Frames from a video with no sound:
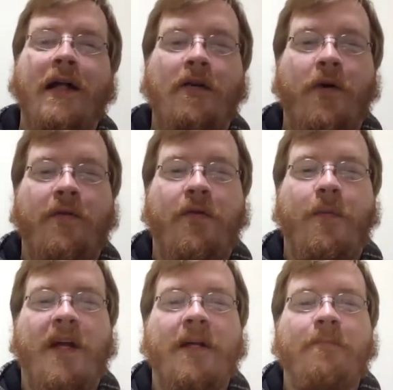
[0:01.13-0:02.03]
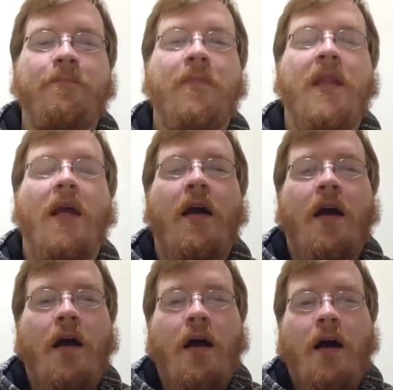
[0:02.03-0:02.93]
Hello, everybody.
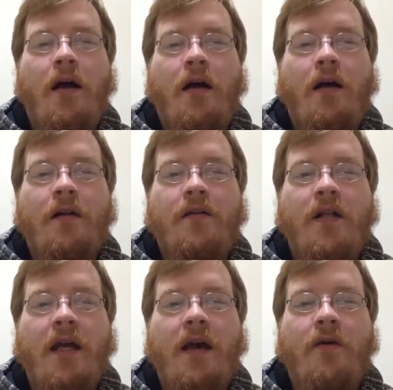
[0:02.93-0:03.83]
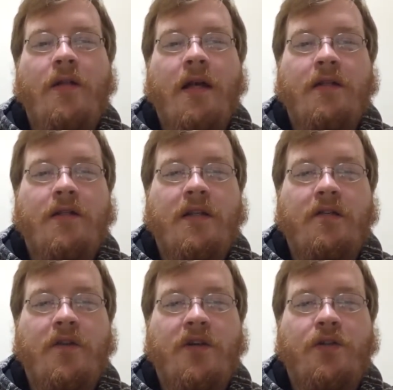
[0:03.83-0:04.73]
Today I would like to
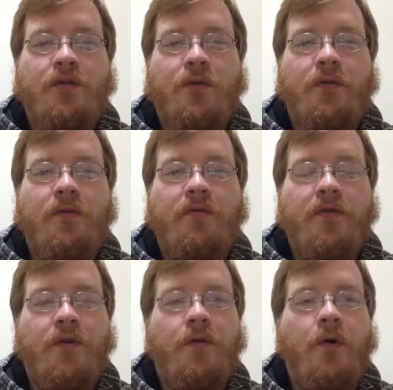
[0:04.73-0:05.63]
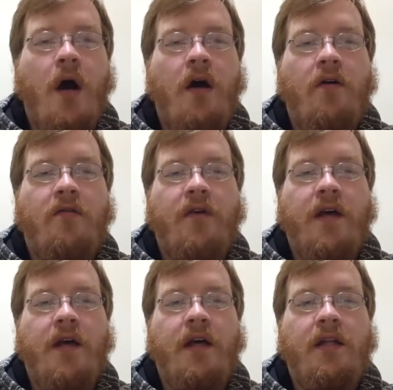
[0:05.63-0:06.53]
give a short review of
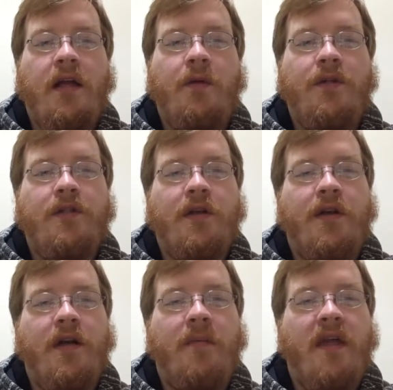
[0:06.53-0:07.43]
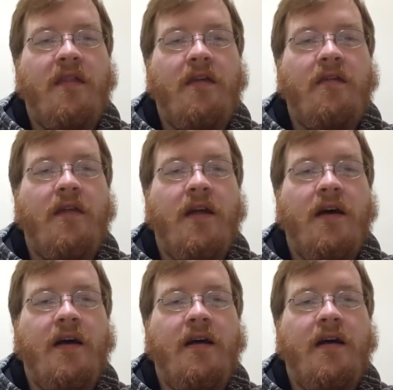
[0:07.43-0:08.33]
a language learning method that
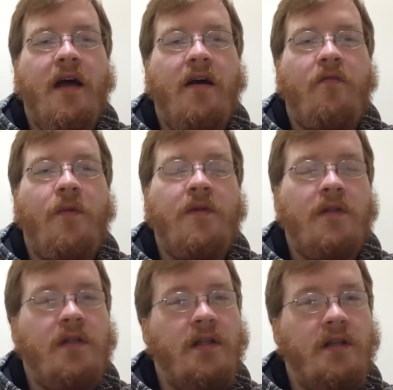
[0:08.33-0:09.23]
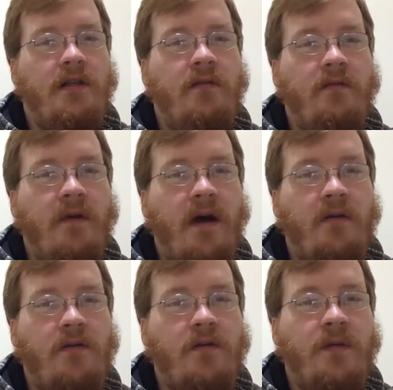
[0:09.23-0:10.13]
I have recently
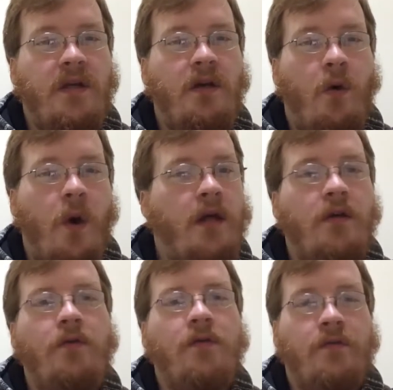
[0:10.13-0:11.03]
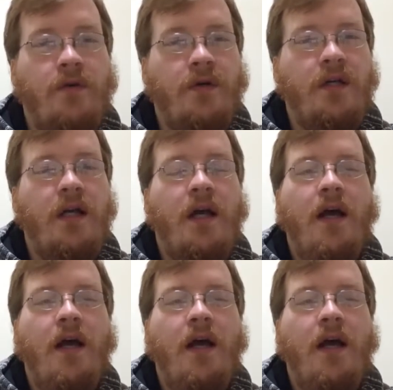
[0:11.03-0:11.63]
found to be quite useful.